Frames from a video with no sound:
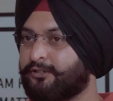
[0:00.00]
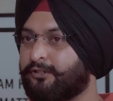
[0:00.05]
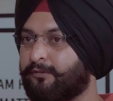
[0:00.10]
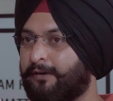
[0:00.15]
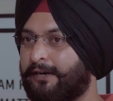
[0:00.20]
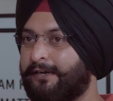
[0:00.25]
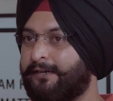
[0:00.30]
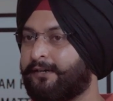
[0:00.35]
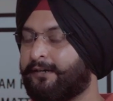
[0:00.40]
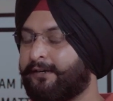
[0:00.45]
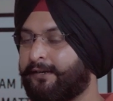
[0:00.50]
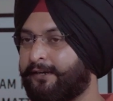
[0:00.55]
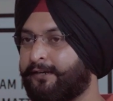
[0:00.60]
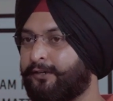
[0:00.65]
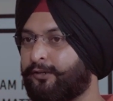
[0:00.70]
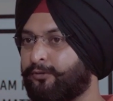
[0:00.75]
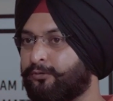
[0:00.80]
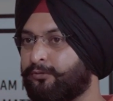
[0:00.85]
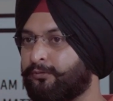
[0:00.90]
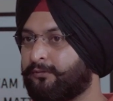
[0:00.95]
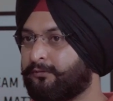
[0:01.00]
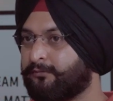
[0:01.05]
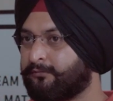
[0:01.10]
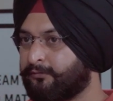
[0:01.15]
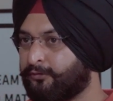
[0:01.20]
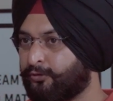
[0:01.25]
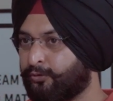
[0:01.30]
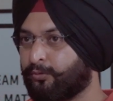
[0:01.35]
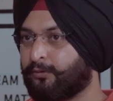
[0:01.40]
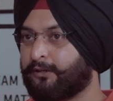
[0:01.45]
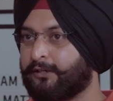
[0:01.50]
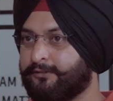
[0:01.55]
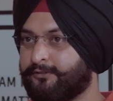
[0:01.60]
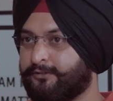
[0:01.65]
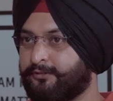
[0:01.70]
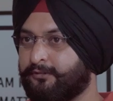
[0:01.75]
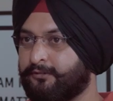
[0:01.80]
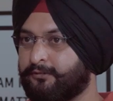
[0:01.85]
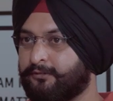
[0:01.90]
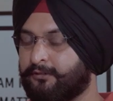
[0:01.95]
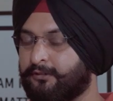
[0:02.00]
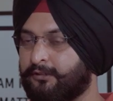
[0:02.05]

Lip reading: divided into tokens.